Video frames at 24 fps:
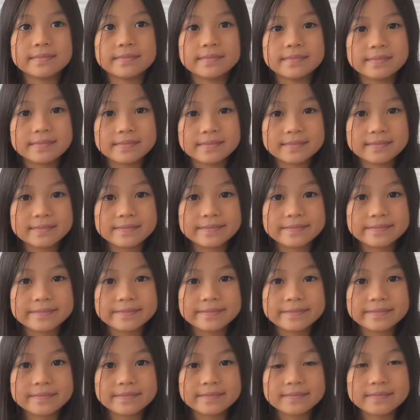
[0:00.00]

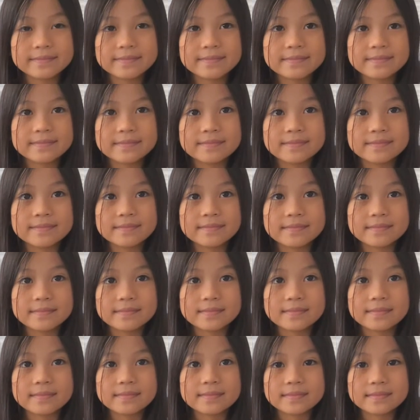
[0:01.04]

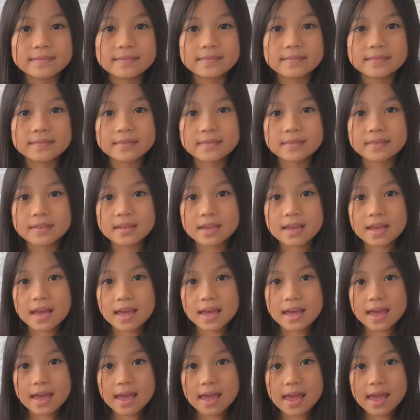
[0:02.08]

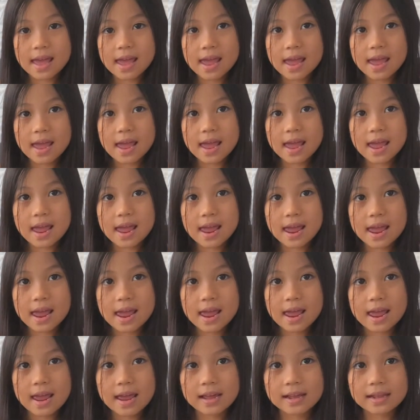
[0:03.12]

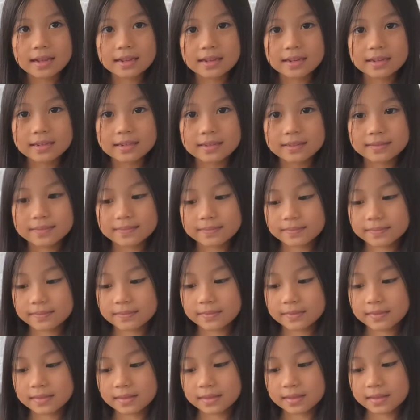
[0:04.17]

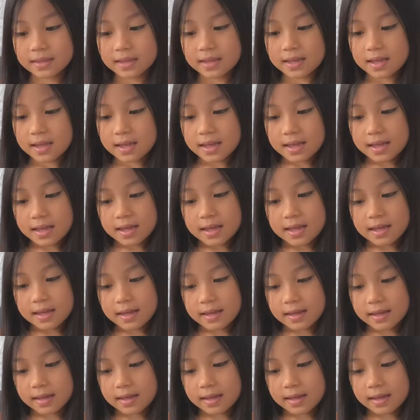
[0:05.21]
(no one is talking)